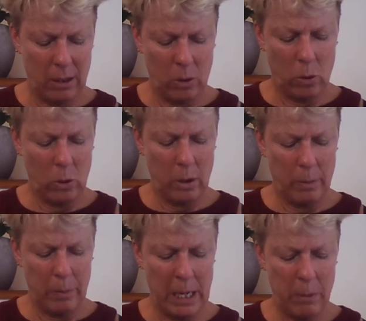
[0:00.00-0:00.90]
All the
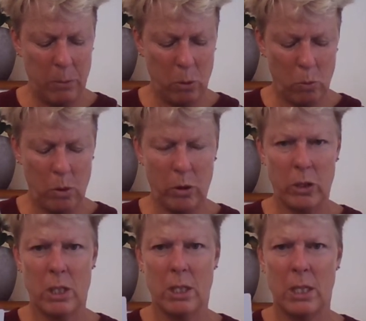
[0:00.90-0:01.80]
people
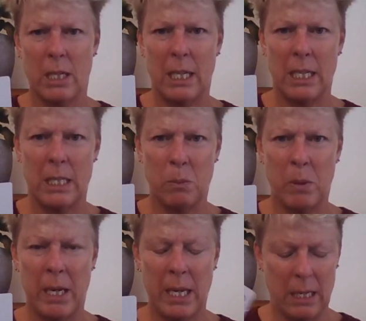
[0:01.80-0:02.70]
want is
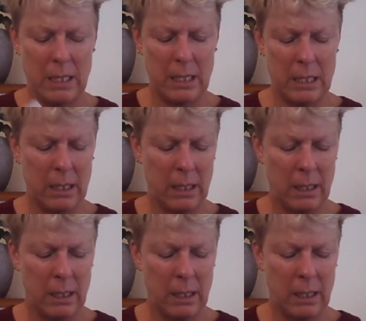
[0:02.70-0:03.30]
peace.